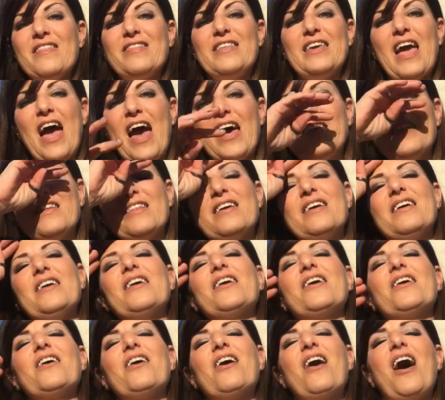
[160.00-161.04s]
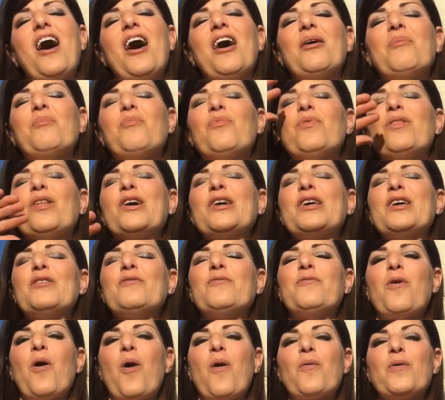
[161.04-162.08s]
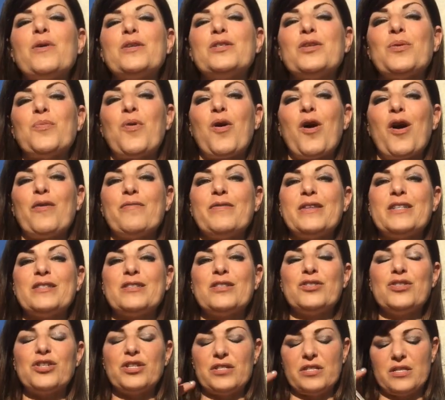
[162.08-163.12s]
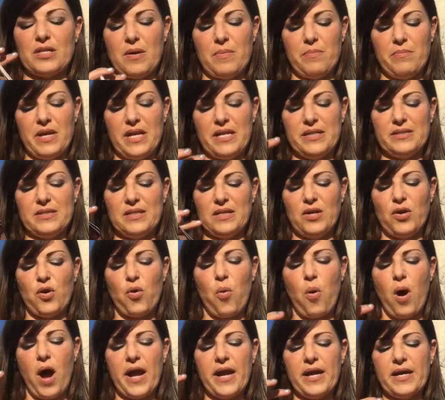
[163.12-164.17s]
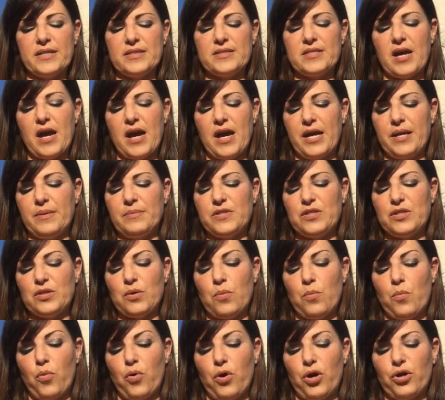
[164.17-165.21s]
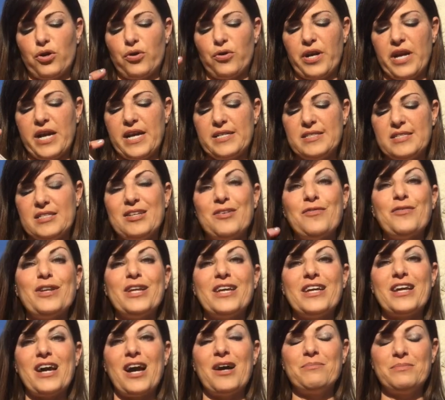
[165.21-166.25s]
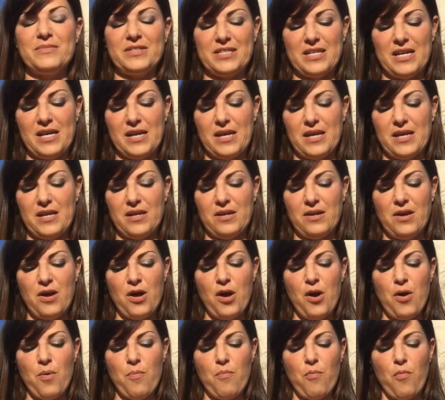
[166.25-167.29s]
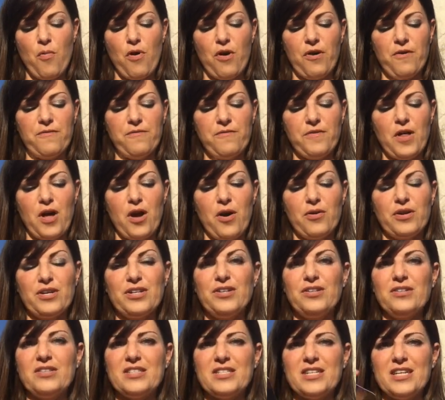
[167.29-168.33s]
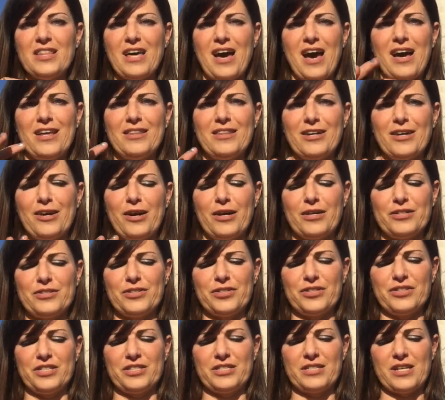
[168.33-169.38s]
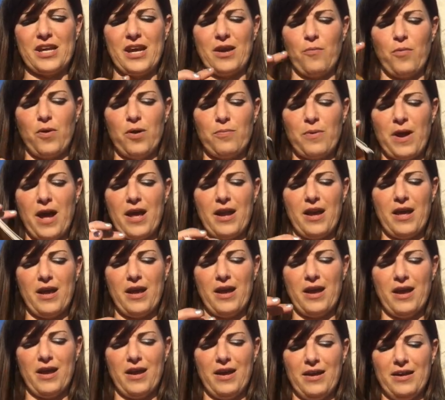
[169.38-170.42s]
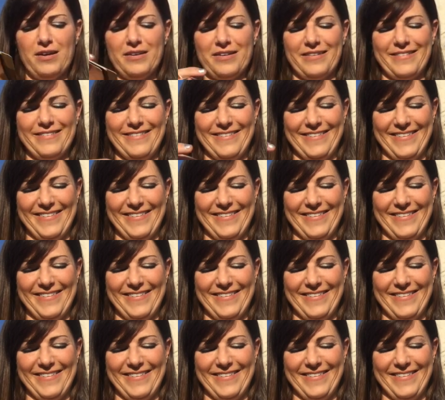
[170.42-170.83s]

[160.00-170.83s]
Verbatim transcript: The end of the year, I'm looking forward to more of this just amazing quiet time. So more creativity comes in, more flow. Can you see that? The cards are just like, we're ready.